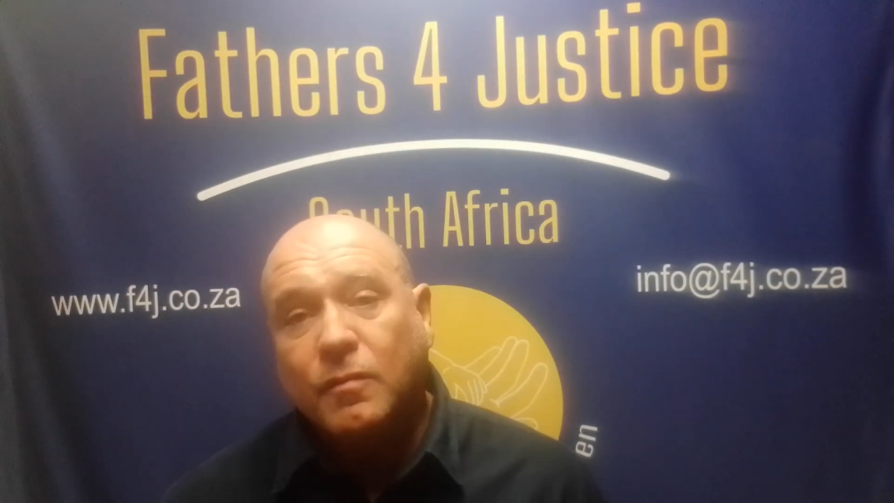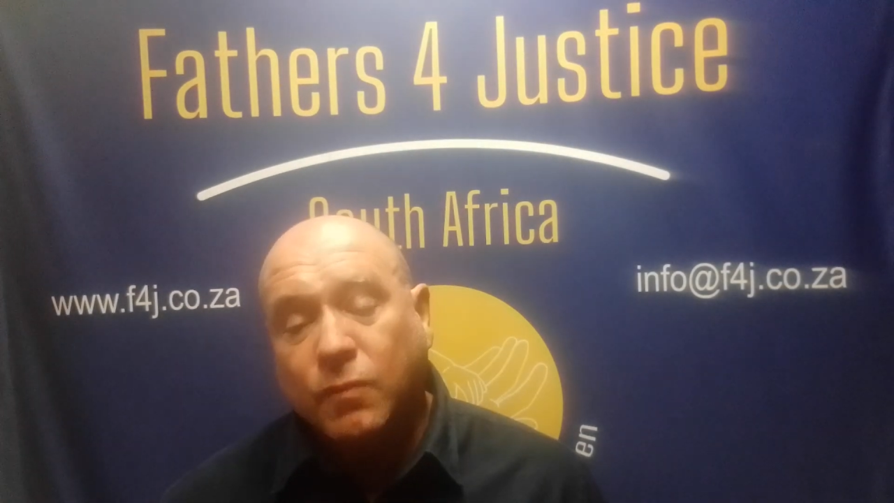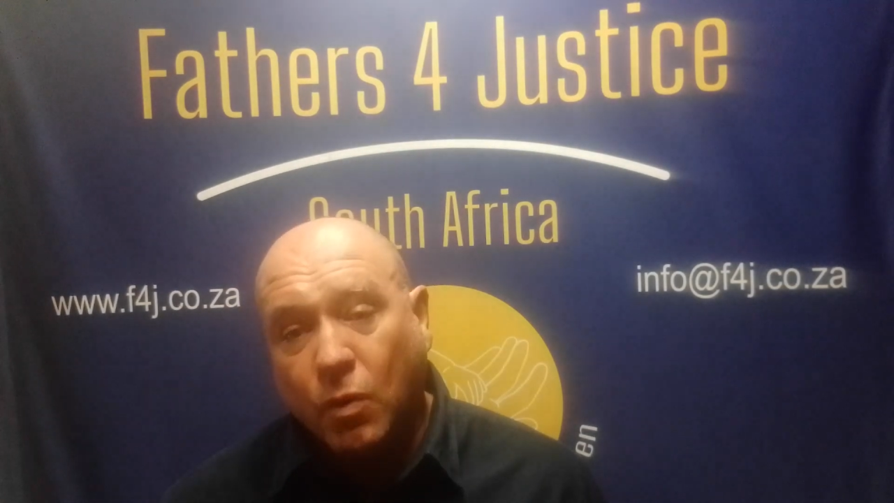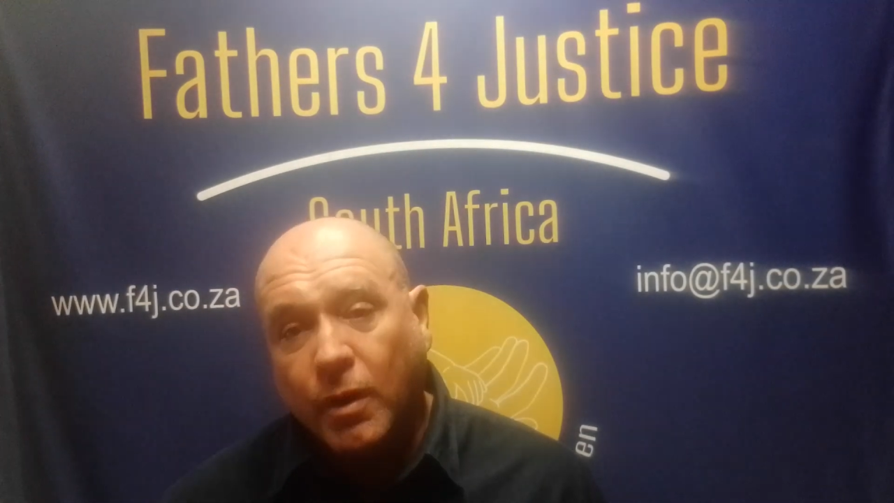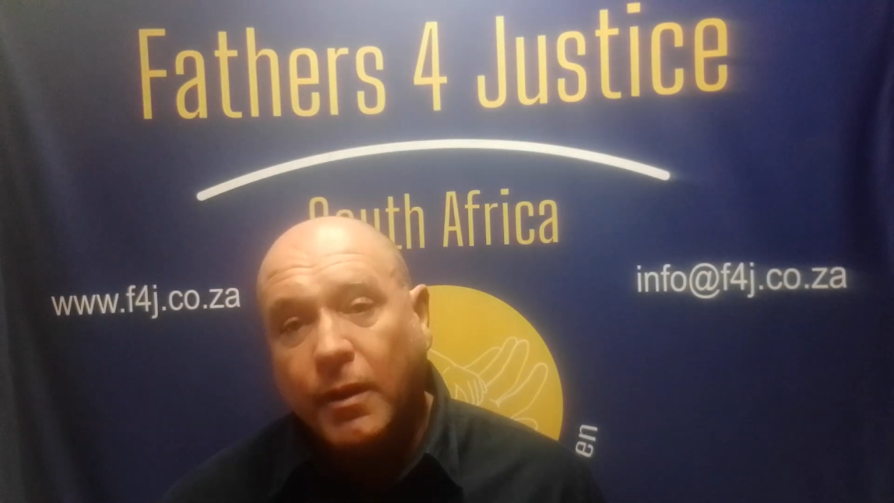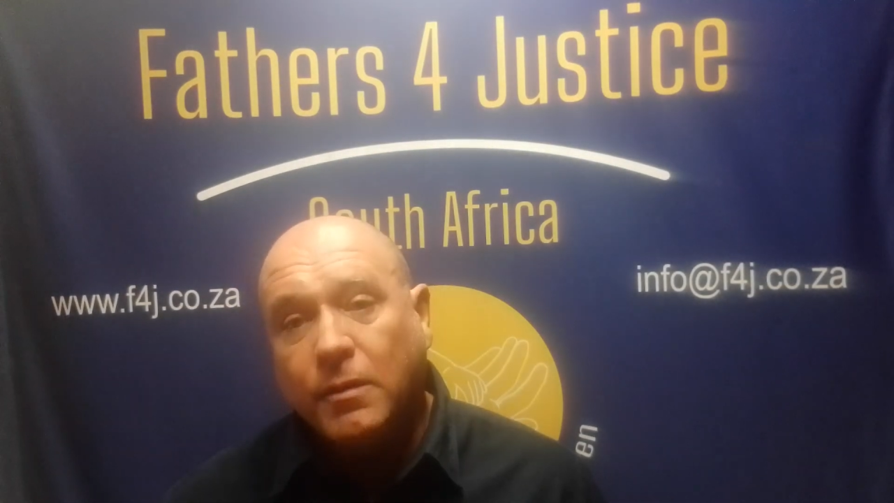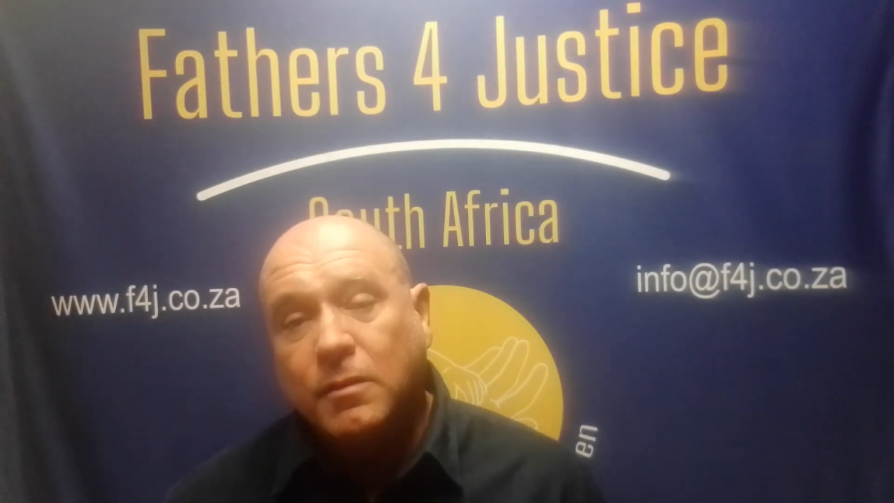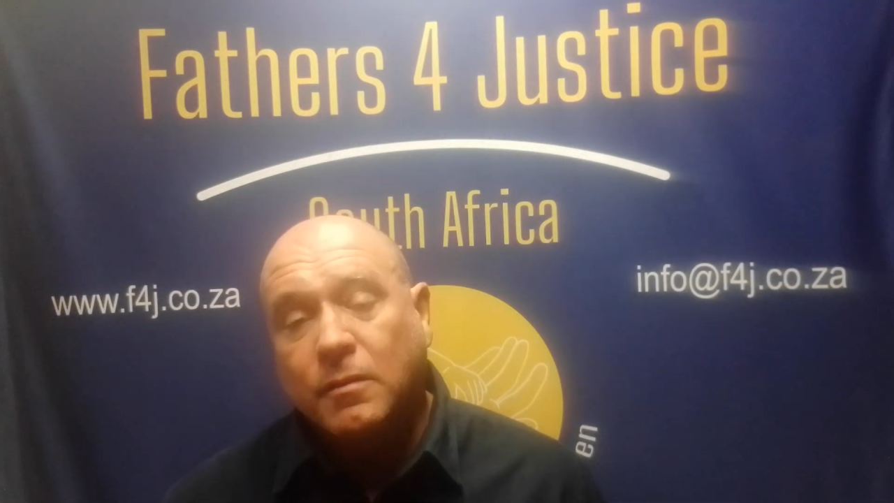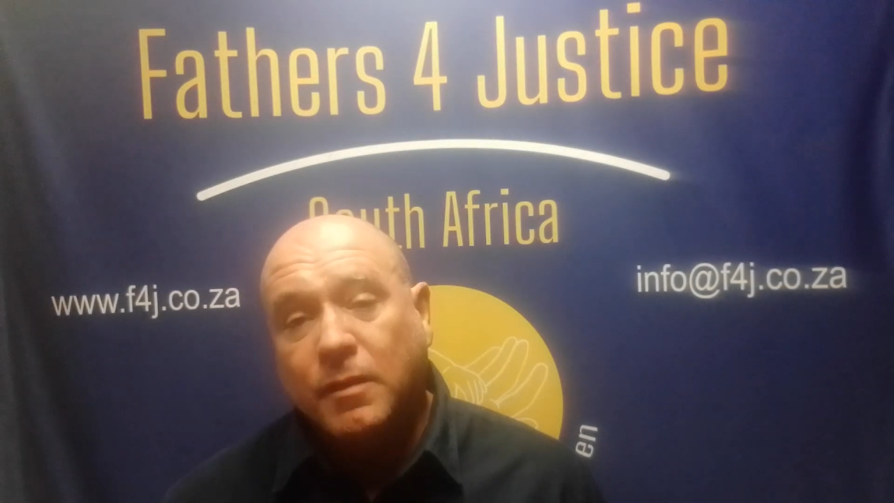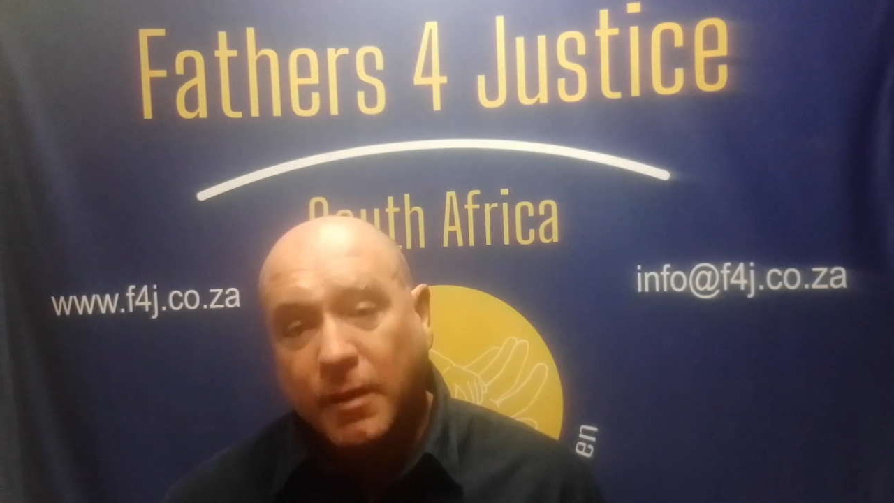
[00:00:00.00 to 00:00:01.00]
avoid
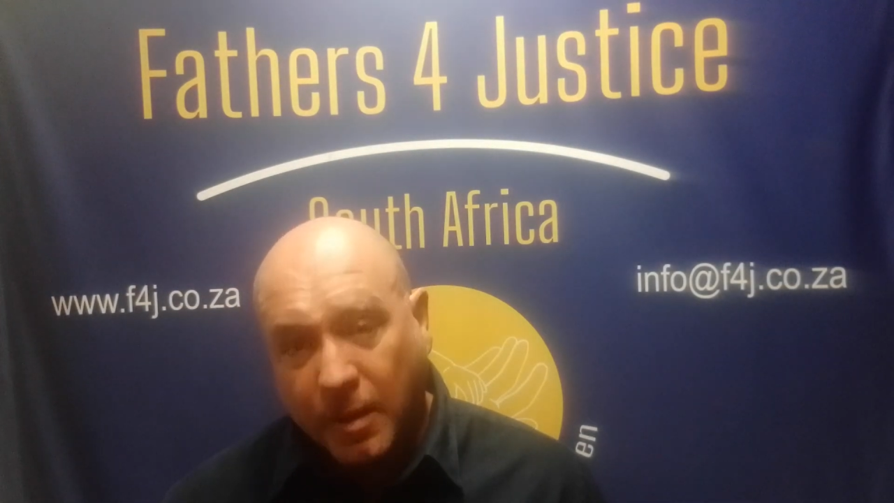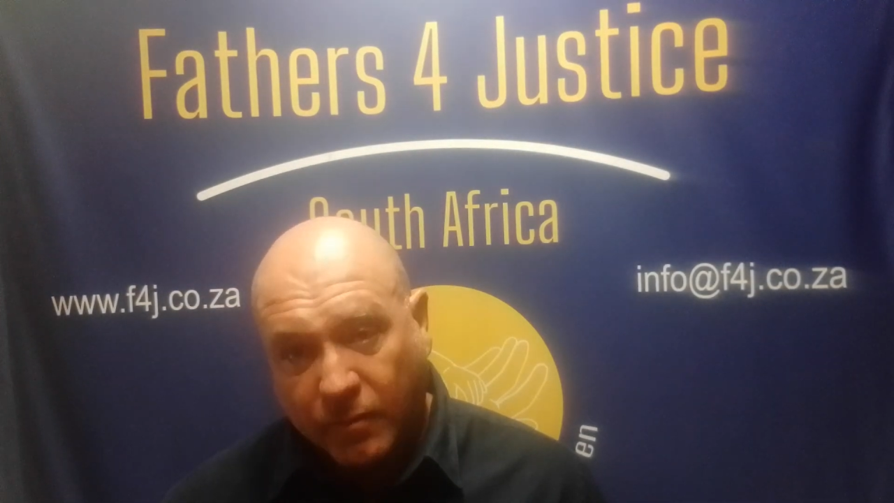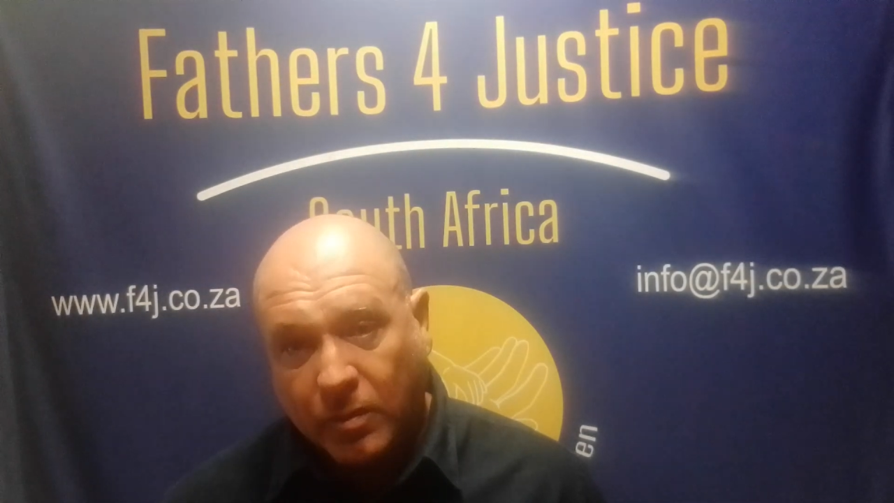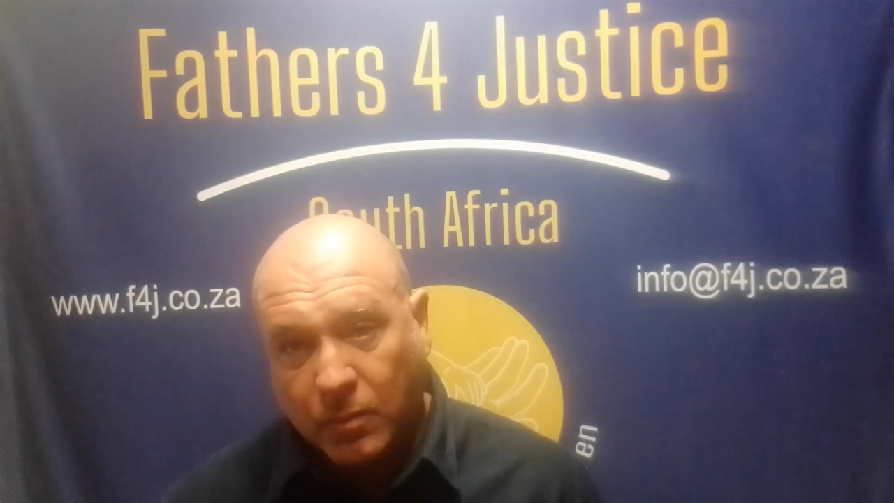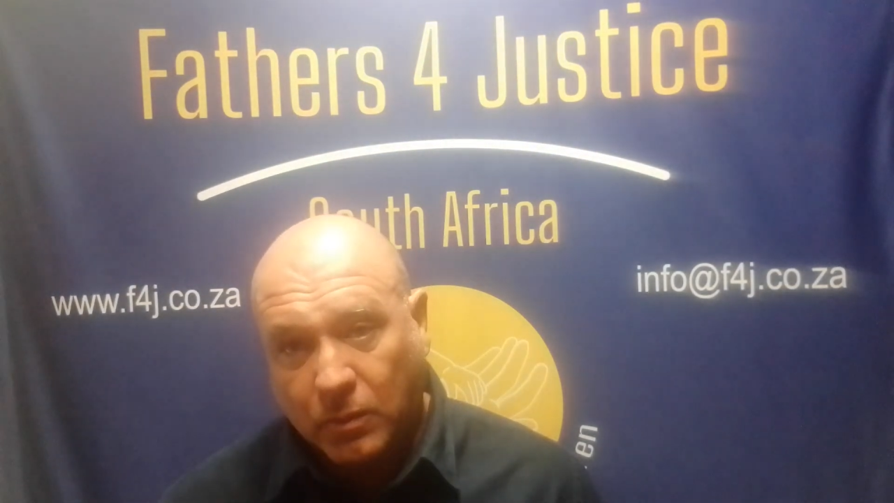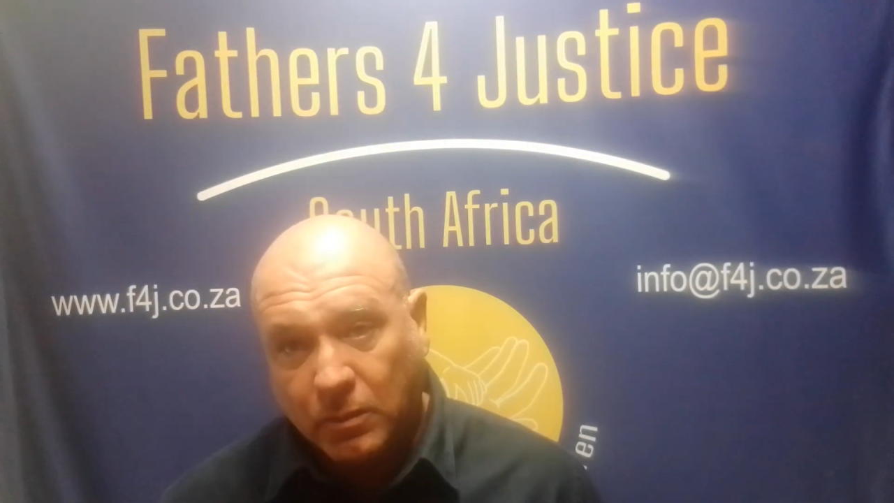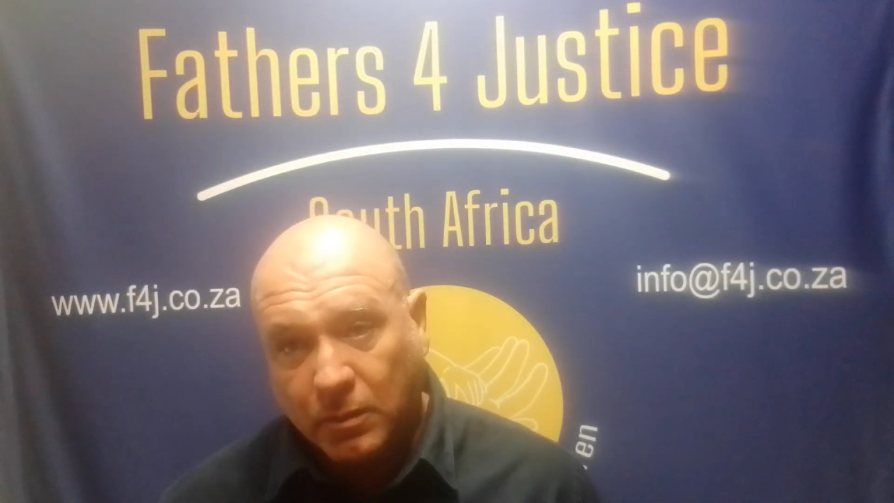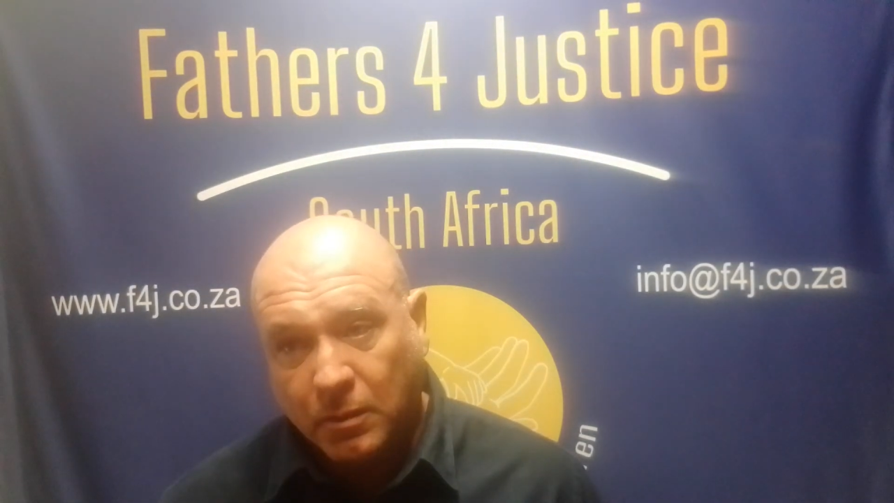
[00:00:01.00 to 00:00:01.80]
the inevitable.